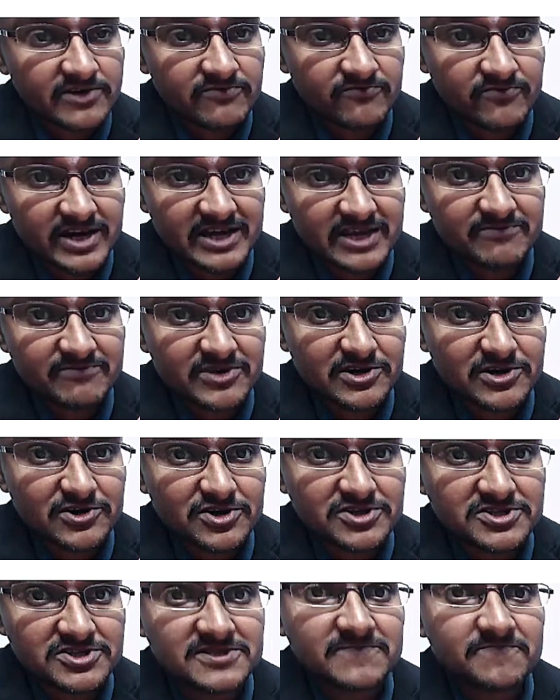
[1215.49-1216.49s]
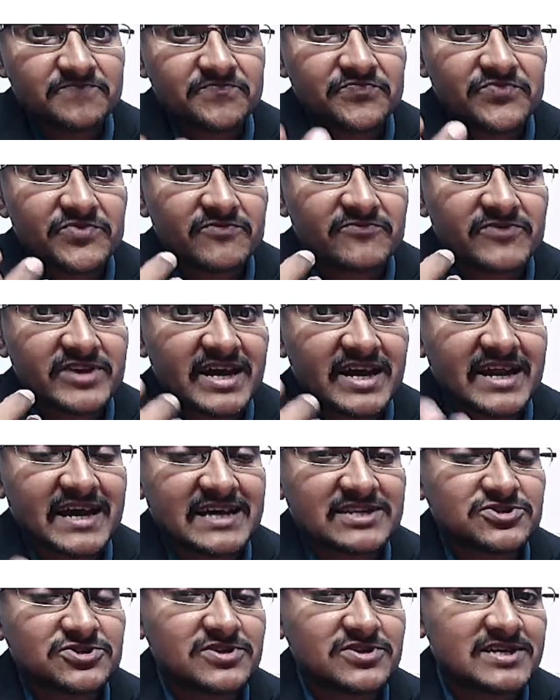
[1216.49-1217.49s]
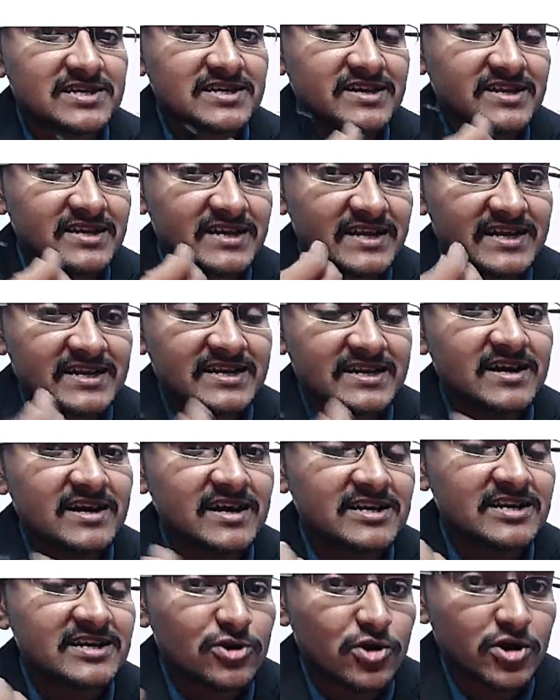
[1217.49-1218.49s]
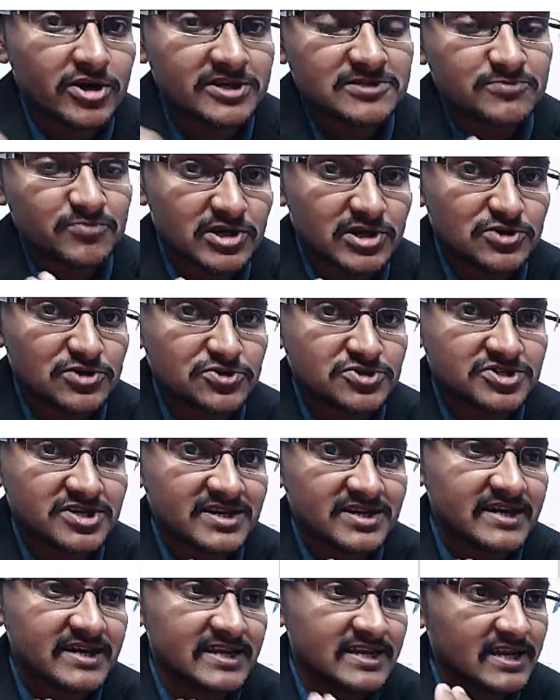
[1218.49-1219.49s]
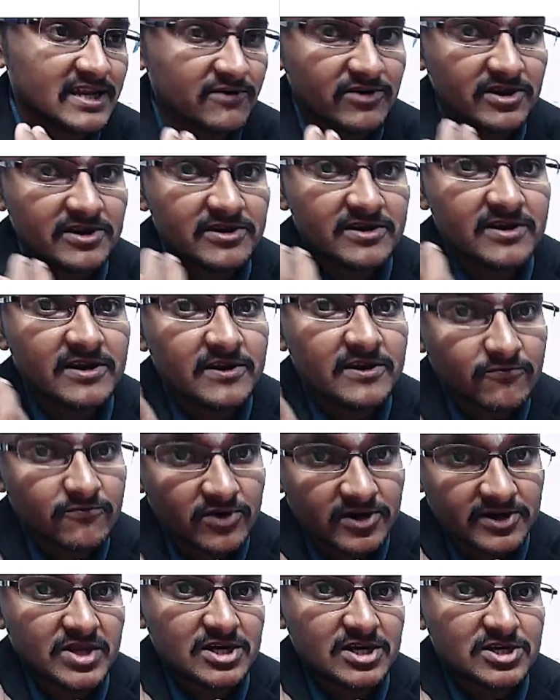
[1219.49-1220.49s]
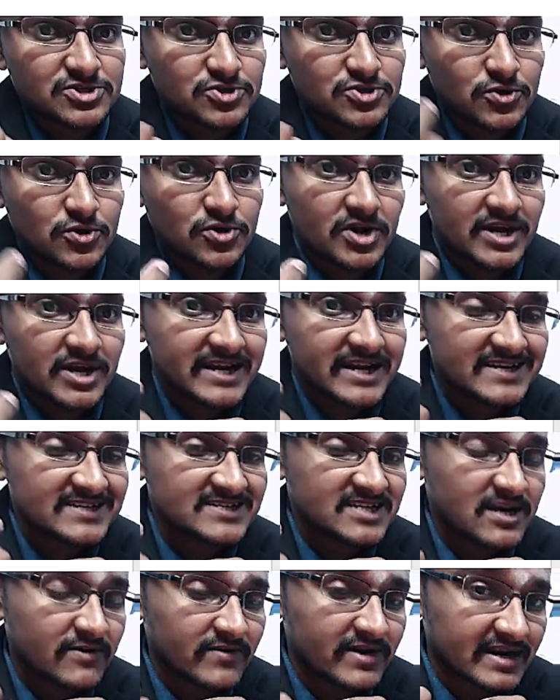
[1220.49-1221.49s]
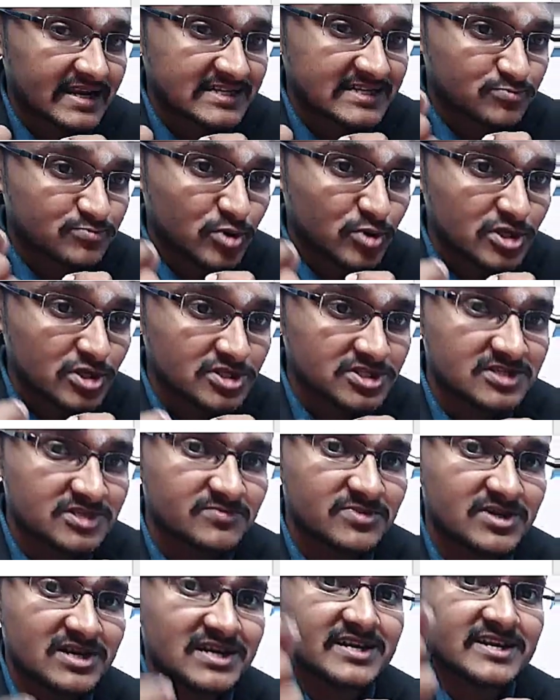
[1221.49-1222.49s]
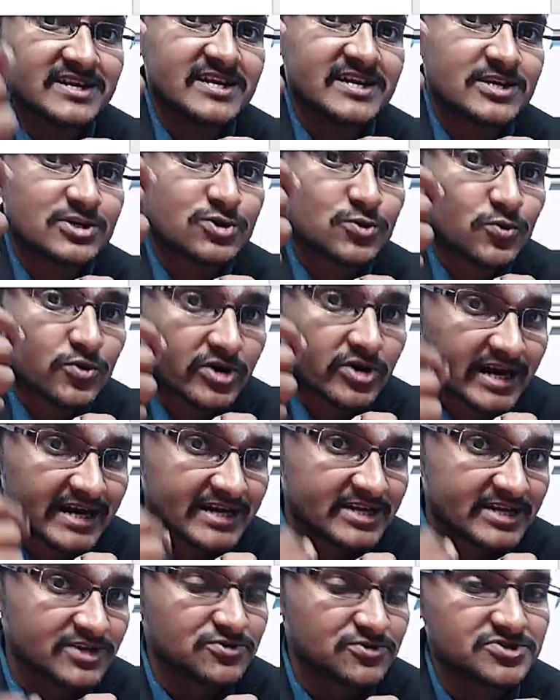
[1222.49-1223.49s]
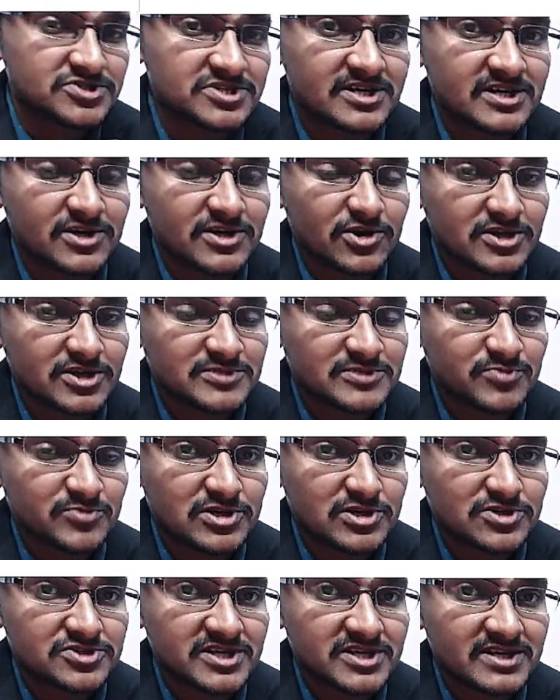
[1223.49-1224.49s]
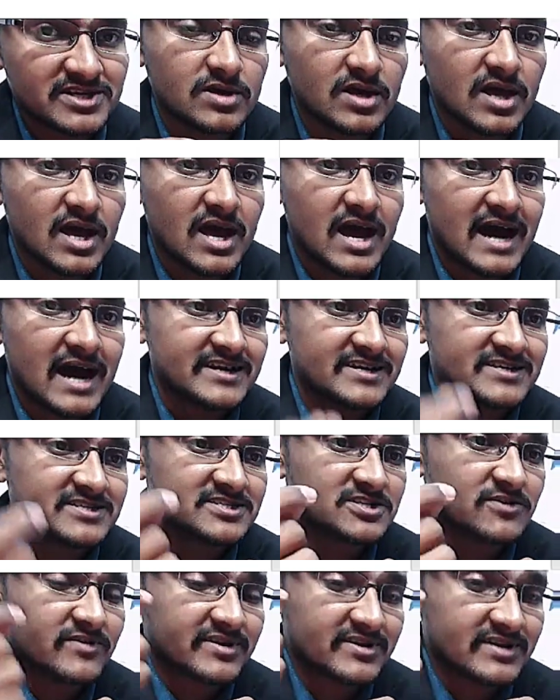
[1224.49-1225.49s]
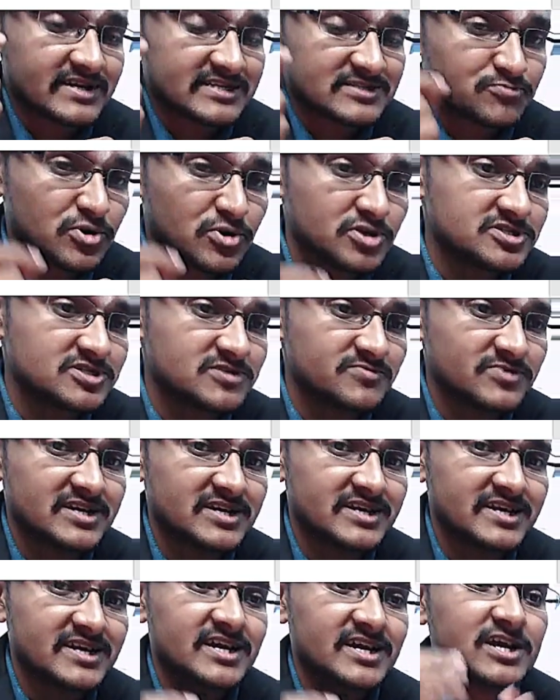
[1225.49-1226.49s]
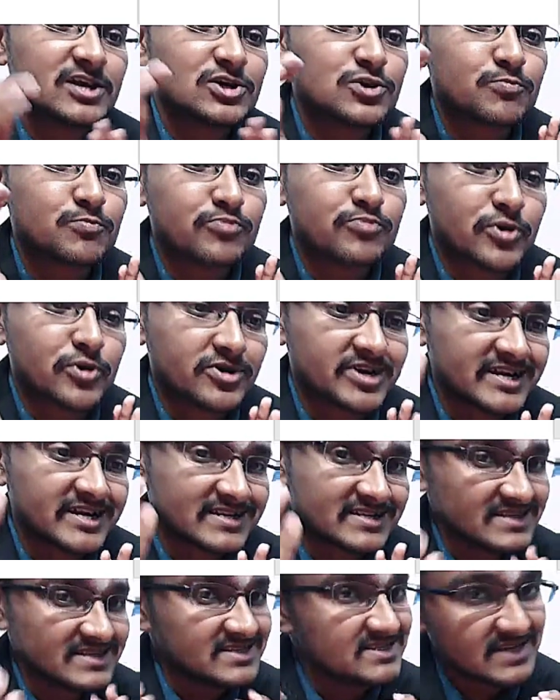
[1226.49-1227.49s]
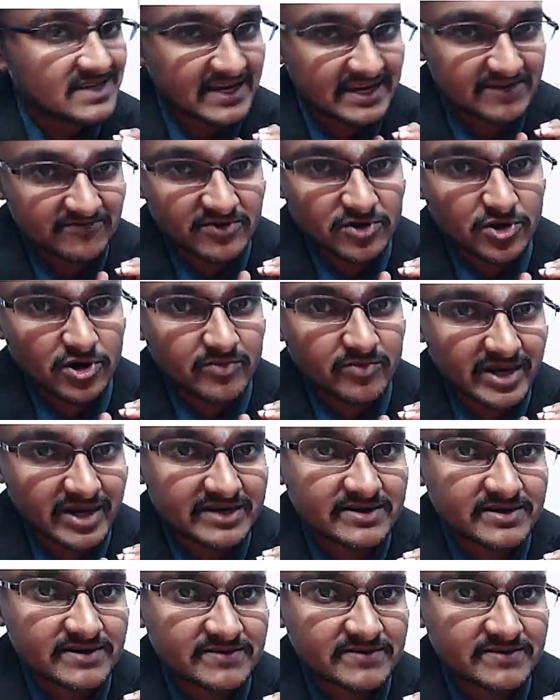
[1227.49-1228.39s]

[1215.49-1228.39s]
Why? Because we are actually creating a noise pollution in our world. So it is our responsibility to reduce the noise pollution, and it is our responsibility to protect this environment.